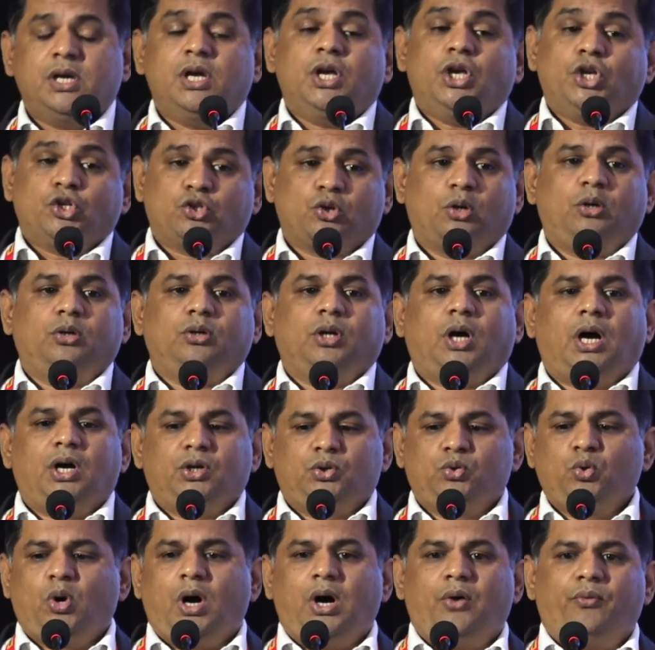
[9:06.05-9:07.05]
So
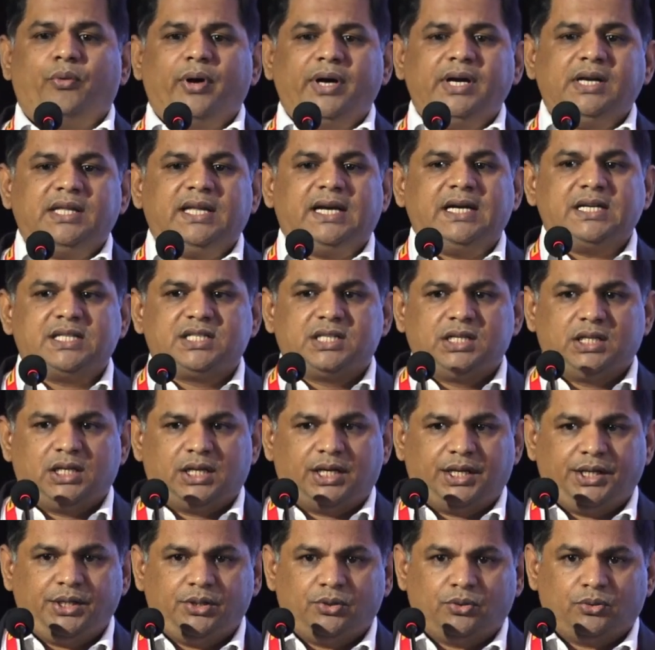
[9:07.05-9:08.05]
to avoid that
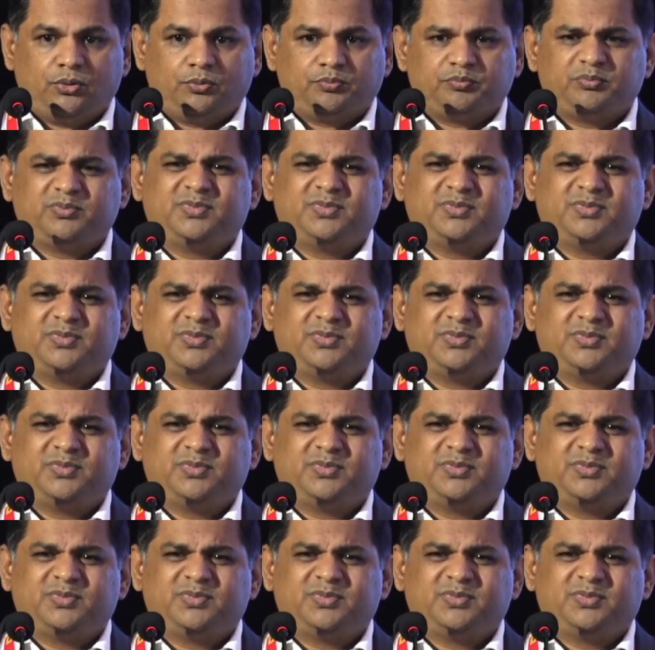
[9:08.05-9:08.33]
scenario,